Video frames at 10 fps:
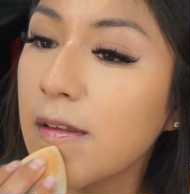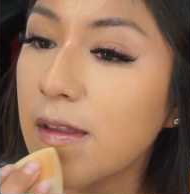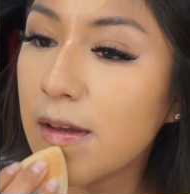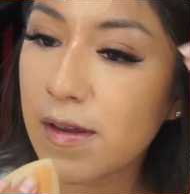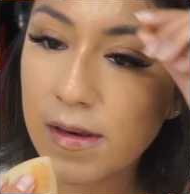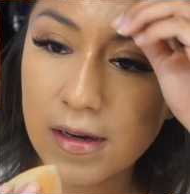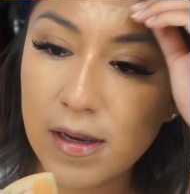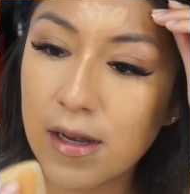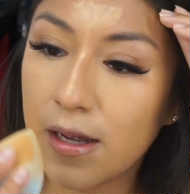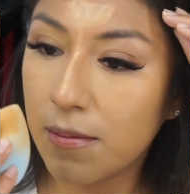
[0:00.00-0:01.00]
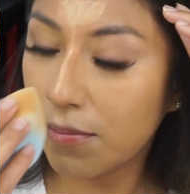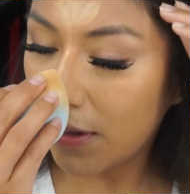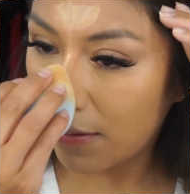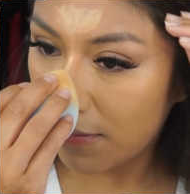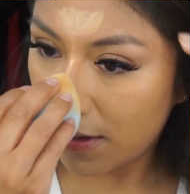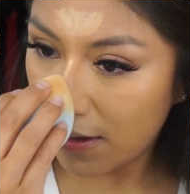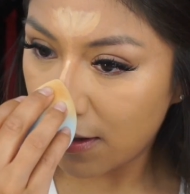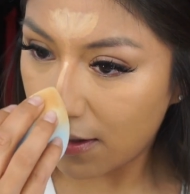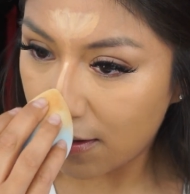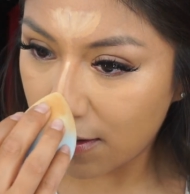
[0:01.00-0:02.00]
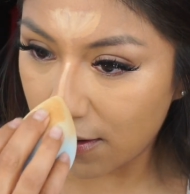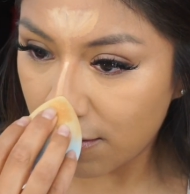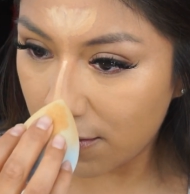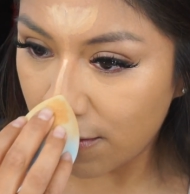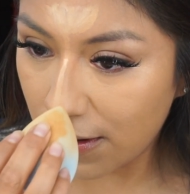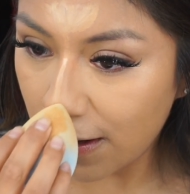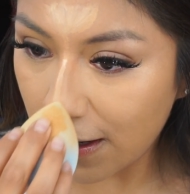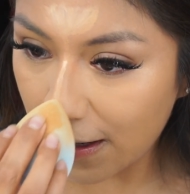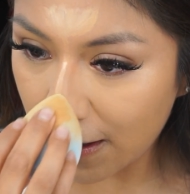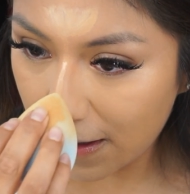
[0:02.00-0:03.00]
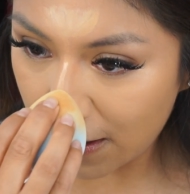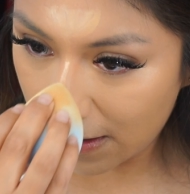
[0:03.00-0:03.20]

Then I blame me. Alrighty.